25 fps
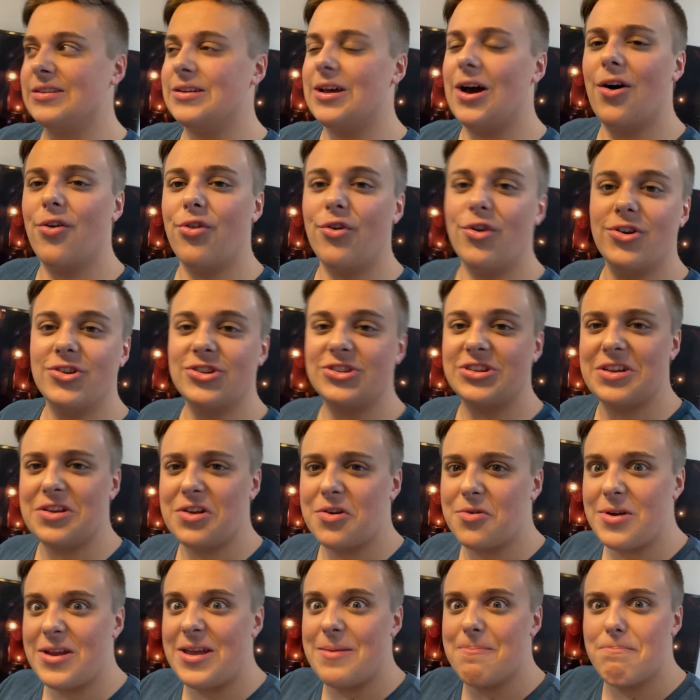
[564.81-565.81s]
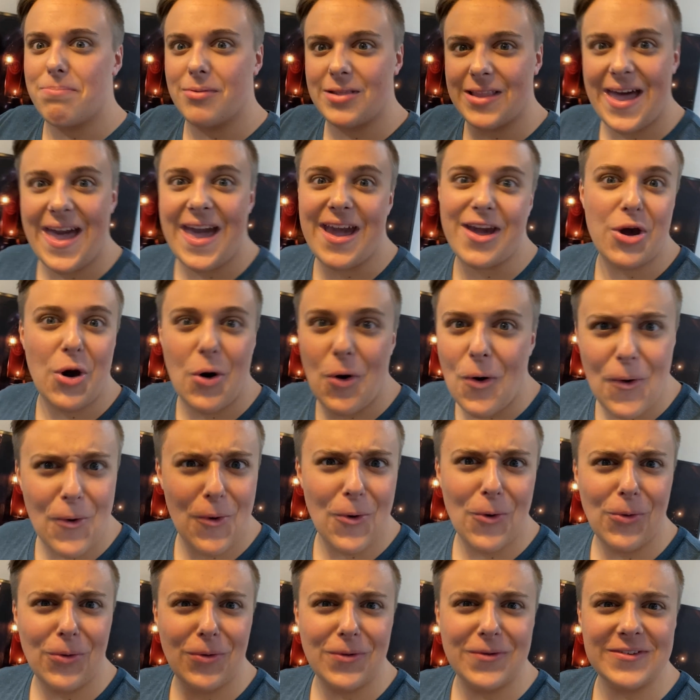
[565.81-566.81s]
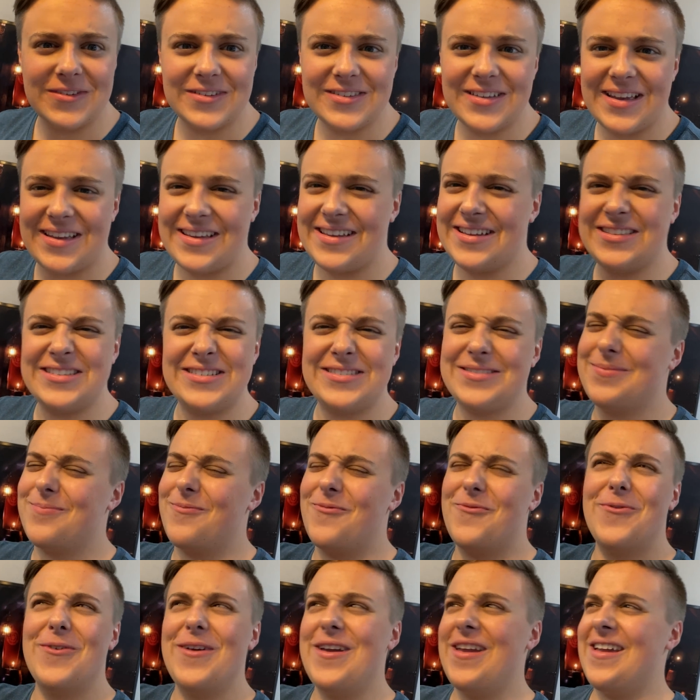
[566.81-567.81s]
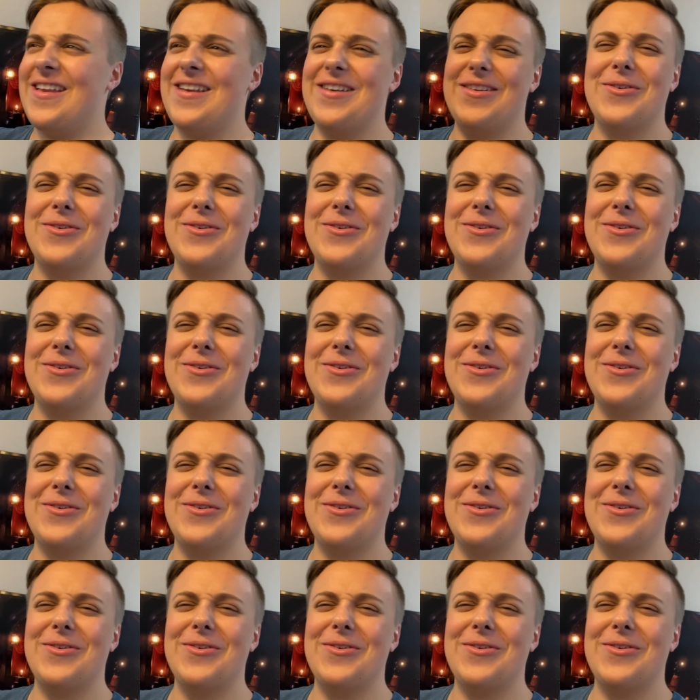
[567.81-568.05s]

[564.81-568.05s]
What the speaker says: others can create black holes. Like, it's freaking